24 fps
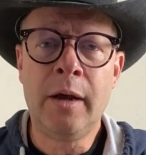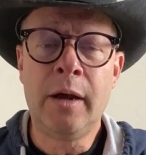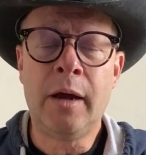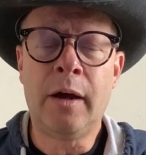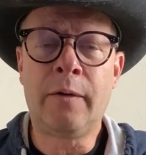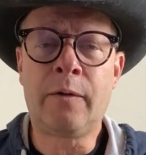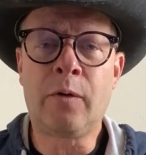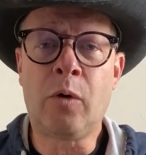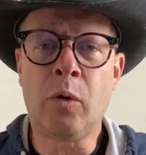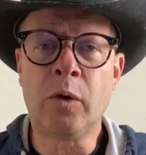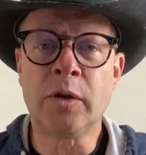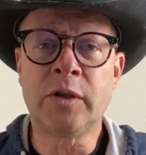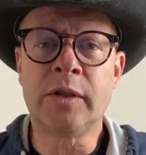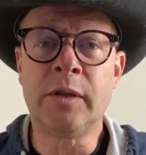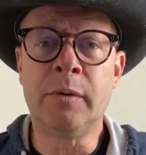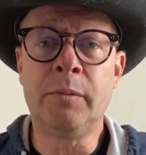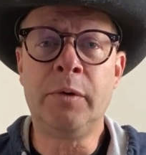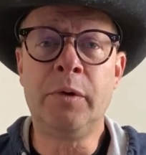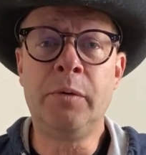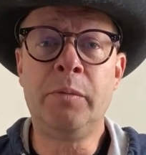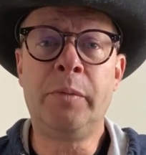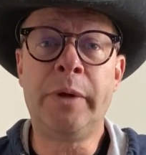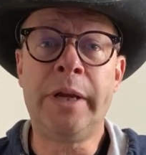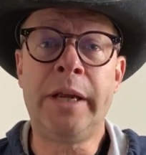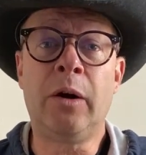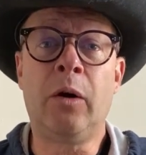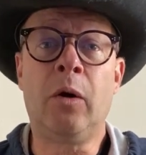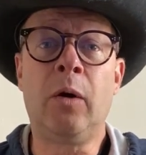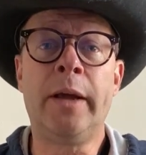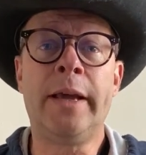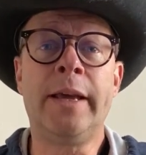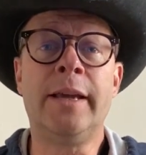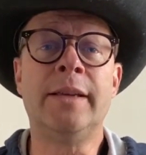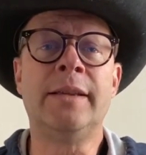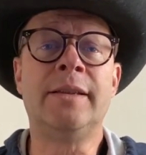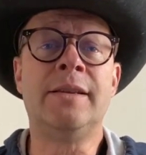Of course, the Blue
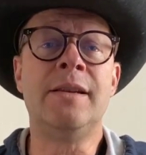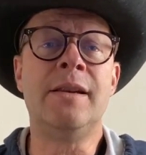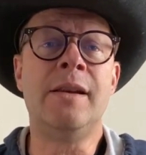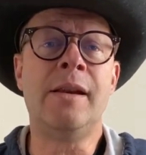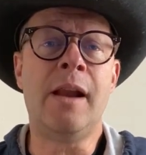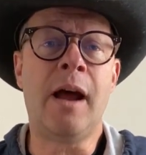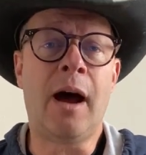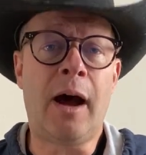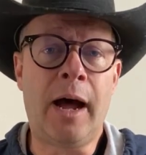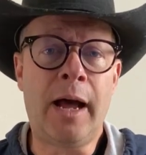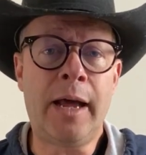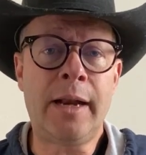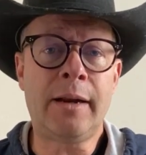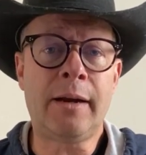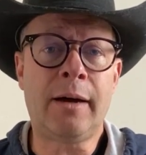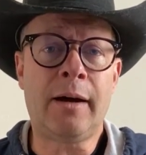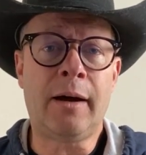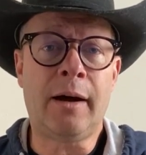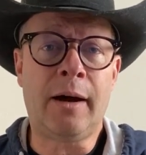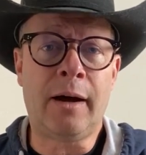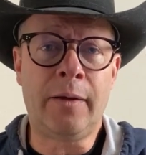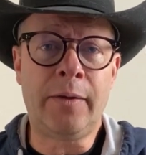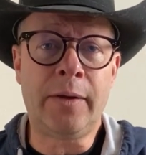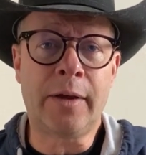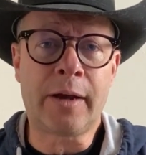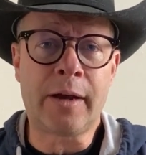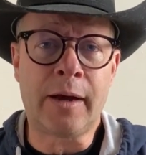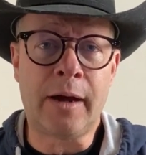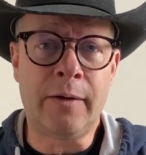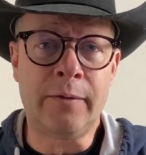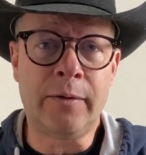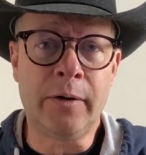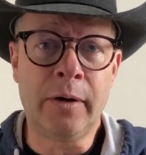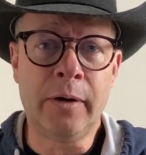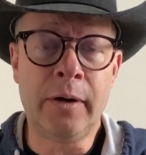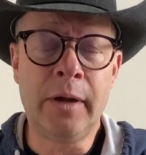Beetle is not on the
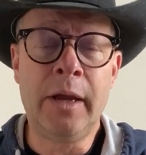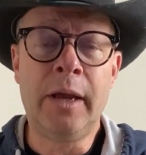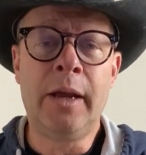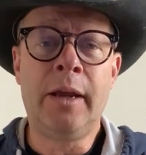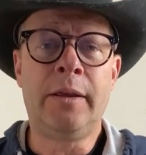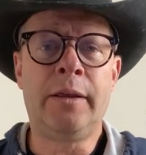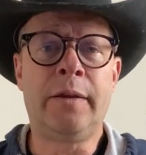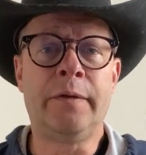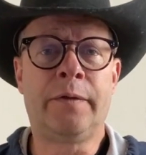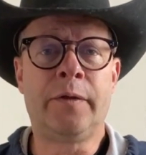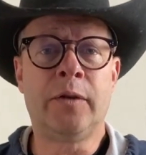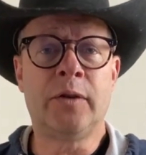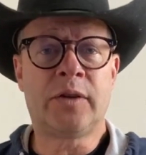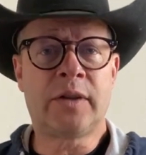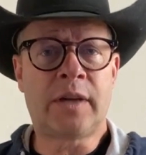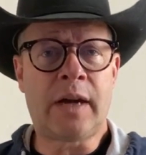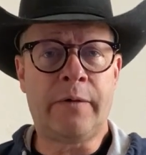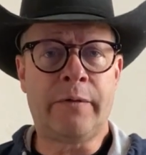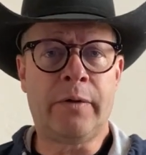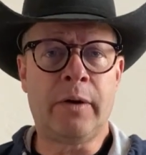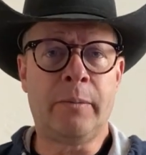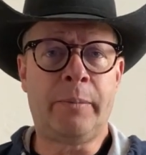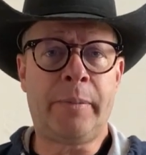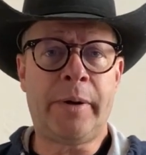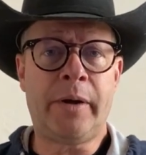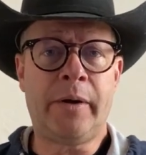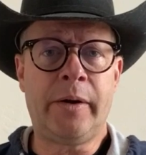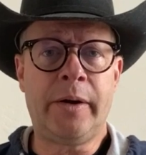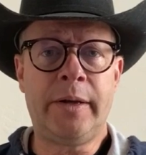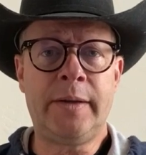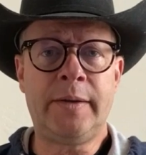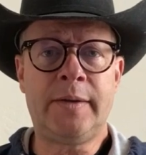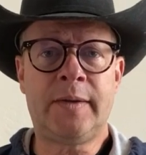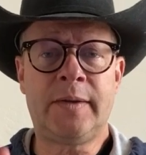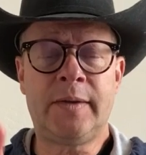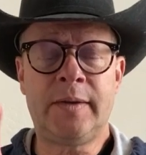cover. The first cover
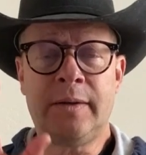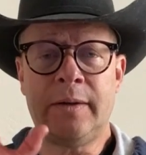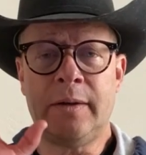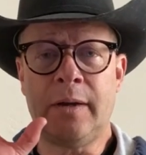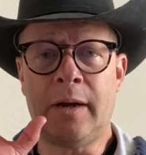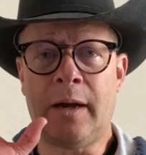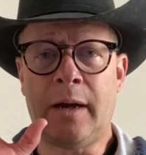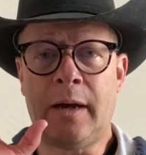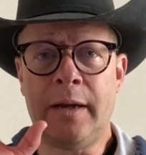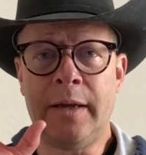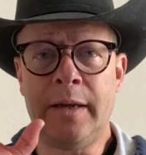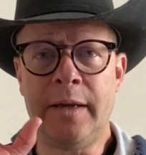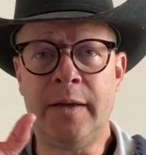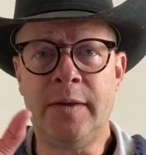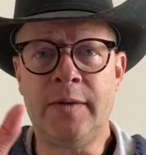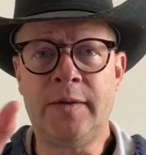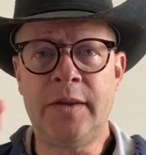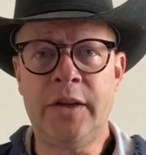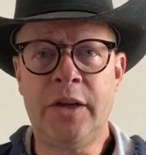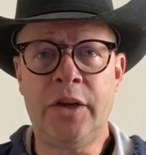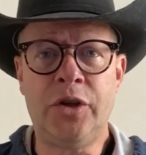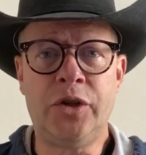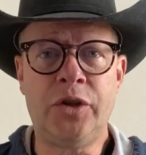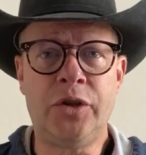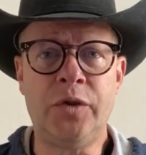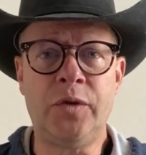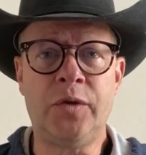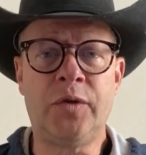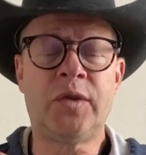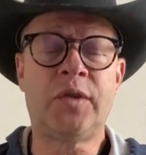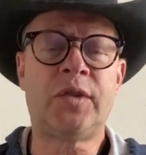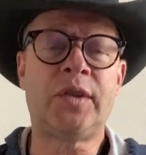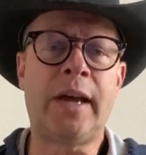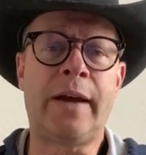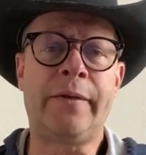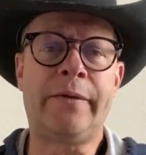appearance is issue
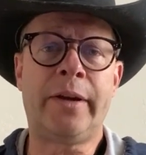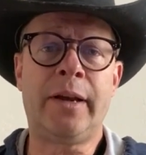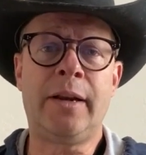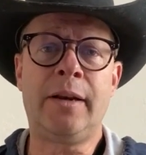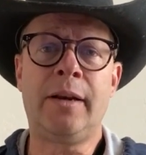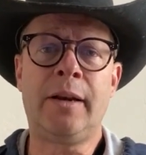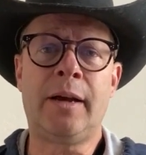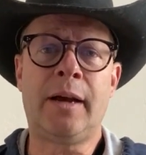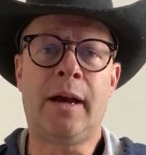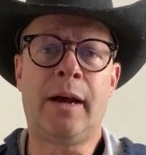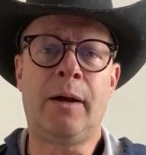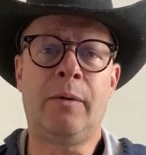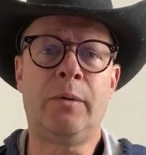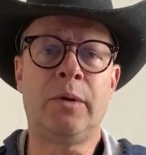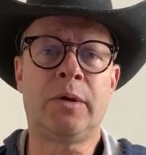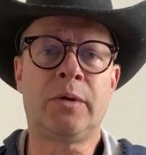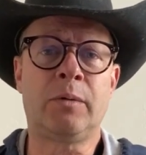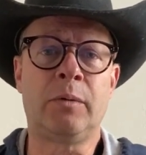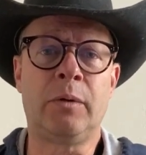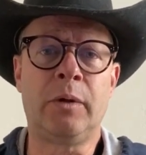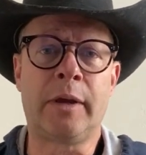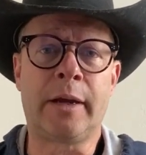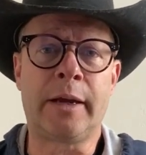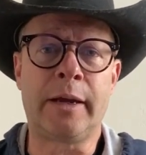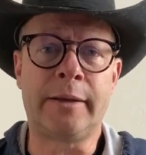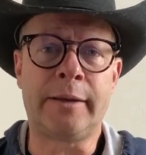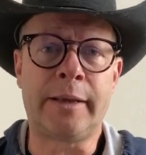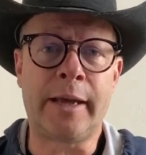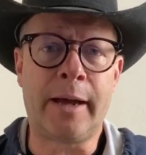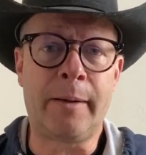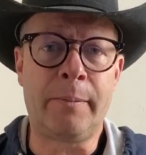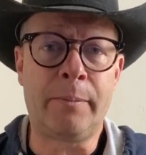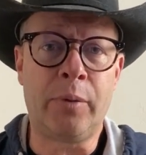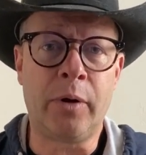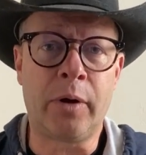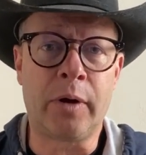7, which we'll look at
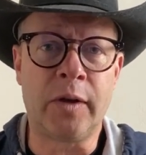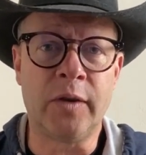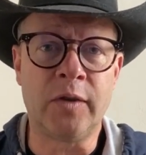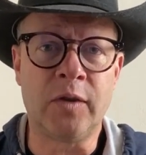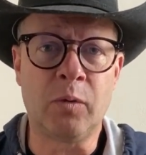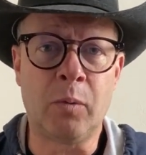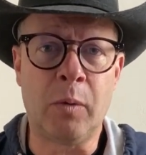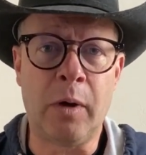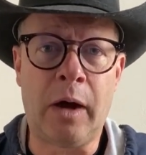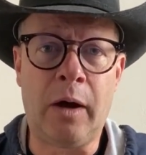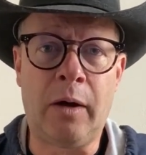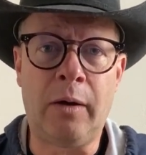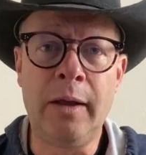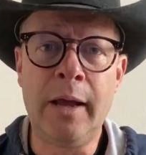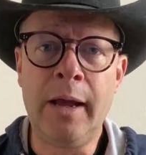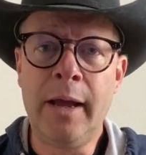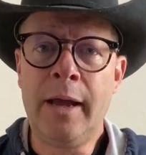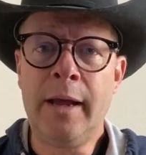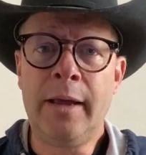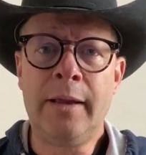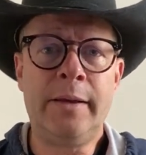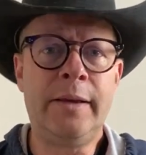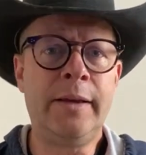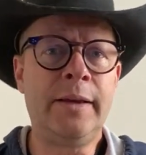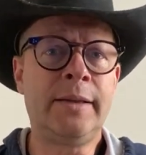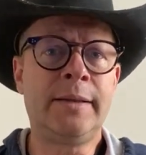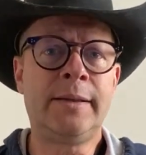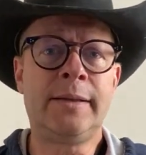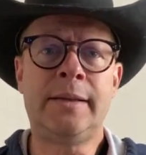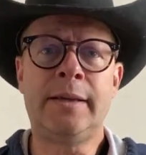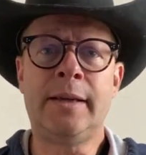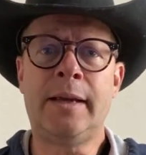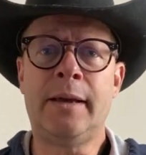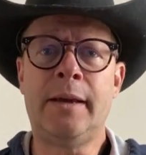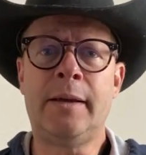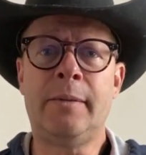that book as well.
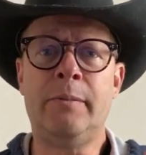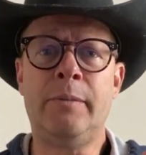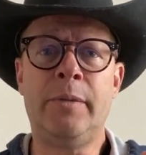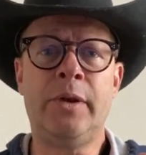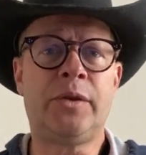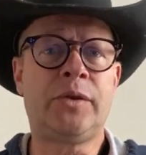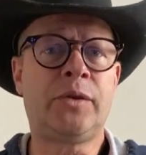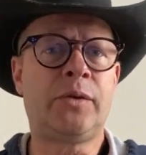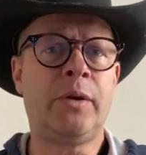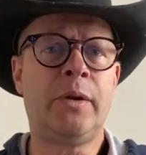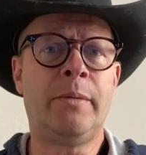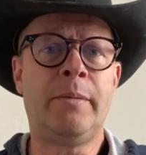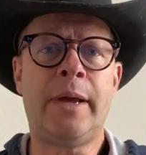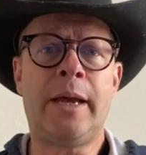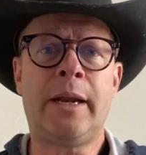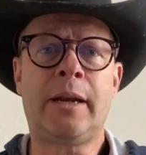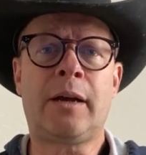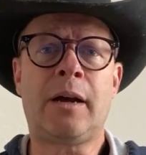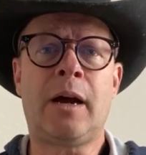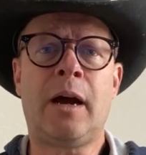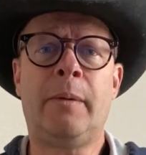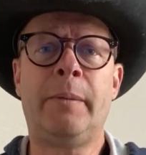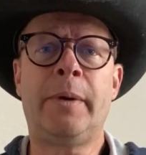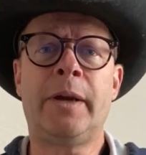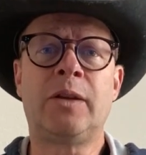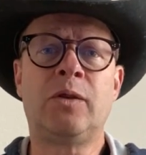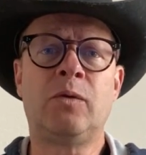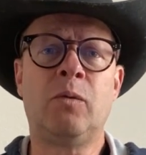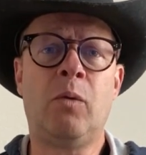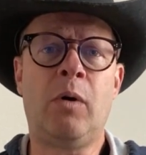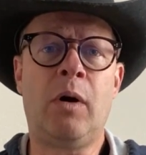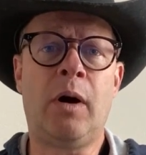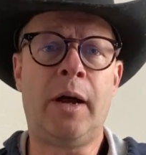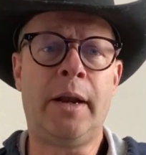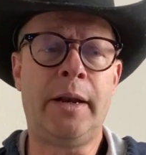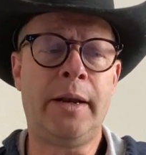This Mystery Men Comics
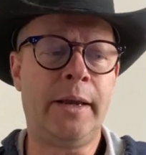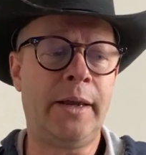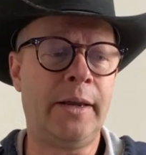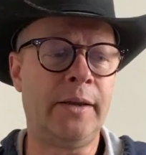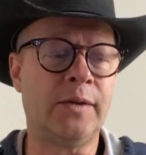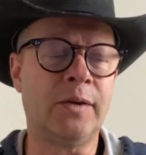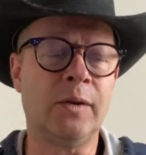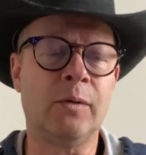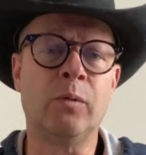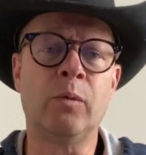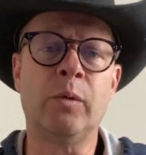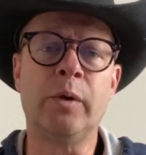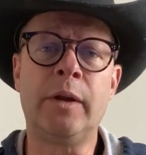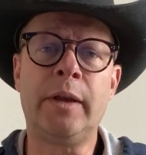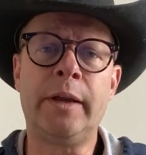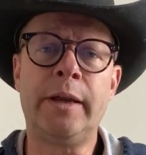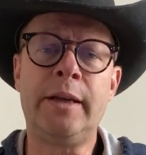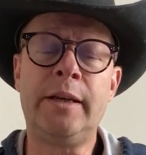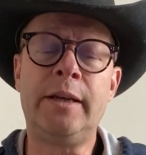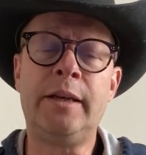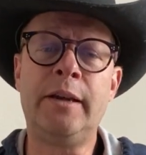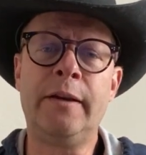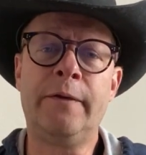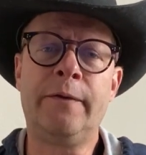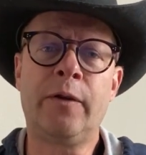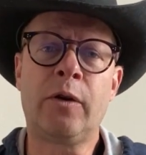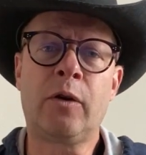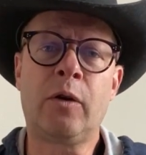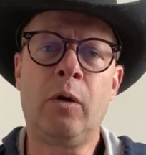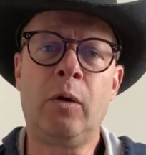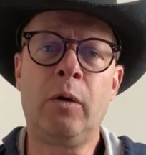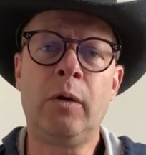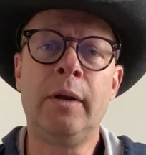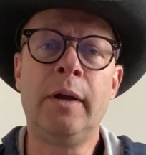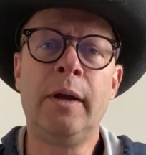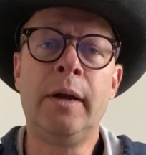1 is a really
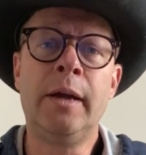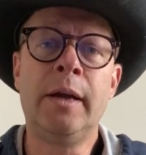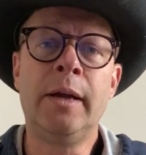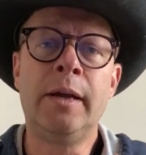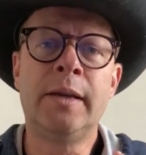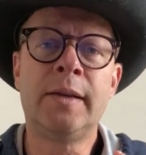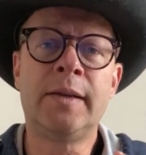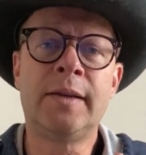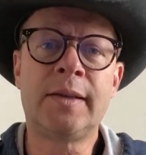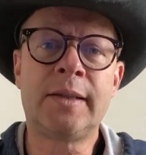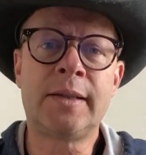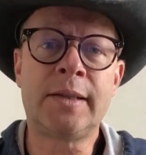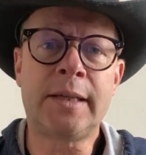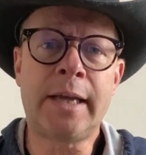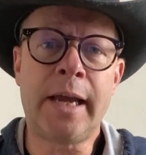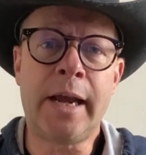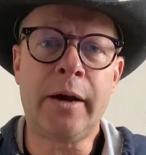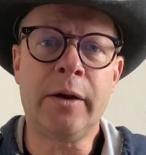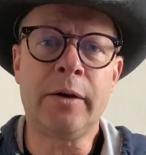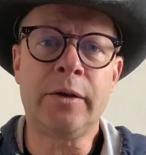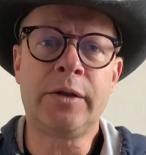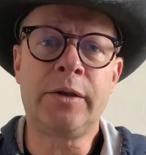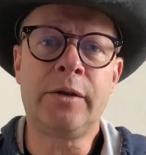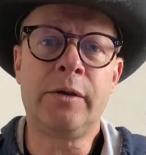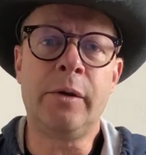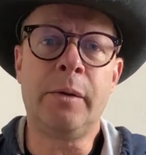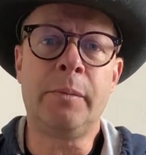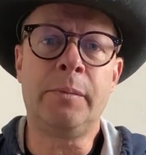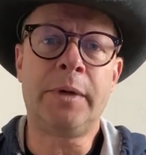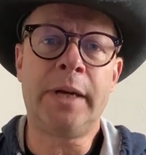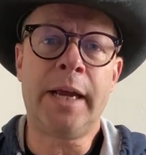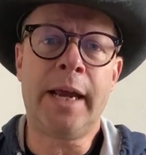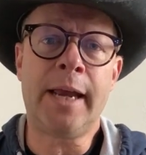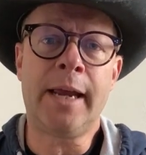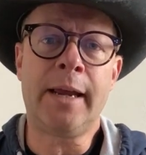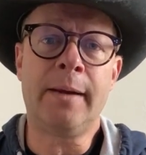difficult, scarce to
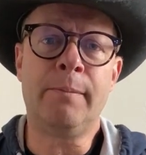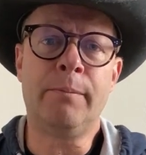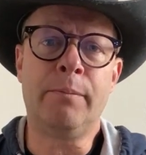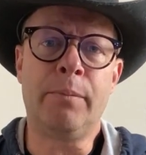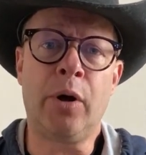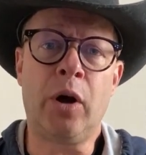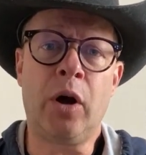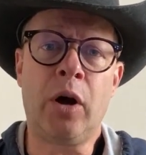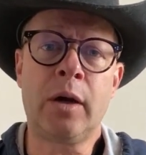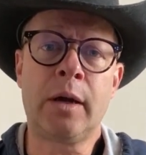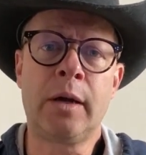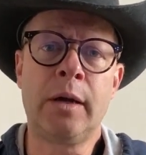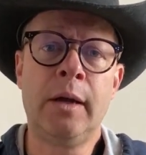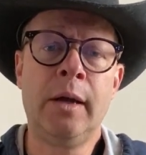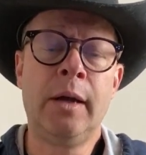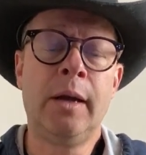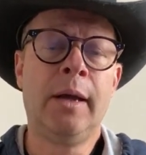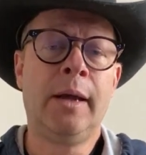obtain book.